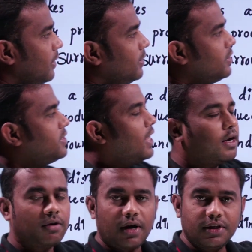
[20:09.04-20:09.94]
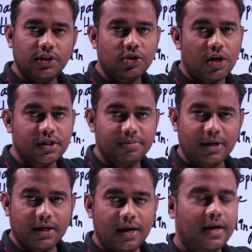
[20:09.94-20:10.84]
this electron is a charged
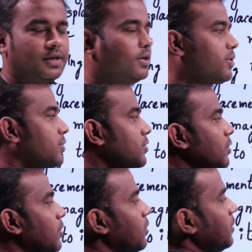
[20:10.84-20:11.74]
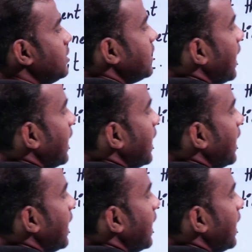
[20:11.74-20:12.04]
particle, right. So, this